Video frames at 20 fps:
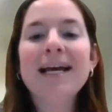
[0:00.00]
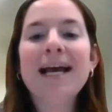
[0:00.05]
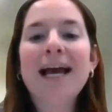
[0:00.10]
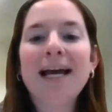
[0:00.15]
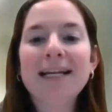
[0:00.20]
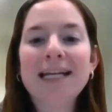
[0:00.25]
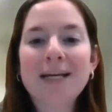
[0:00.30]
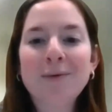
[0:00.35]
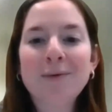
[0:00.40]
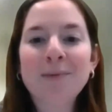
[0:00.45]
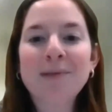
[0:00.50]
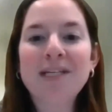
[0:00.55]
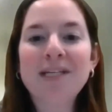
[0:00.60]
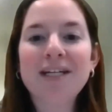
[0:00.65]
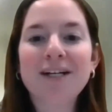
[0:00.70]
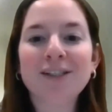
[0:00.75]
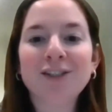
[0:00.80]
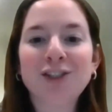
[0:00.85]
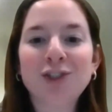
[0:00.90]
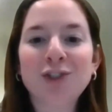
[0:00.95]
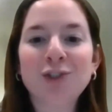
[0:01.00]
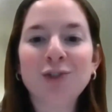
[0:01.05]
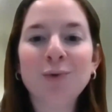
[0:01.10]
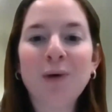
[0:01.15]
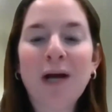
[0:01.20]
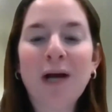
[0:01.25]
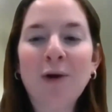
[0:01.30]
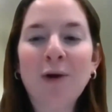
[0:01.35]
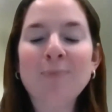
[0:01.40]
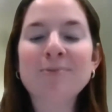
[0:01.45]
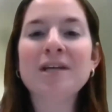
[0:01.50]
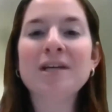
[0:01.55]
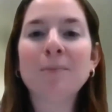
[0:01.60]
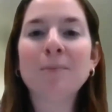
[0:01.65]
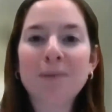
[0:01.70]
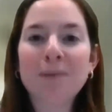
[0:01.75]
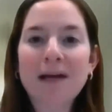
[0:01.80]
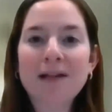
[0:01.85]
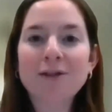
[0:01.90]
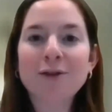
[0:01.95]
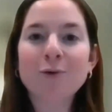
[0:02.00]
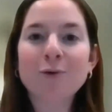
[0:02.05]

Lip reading: and he will be here to help supplement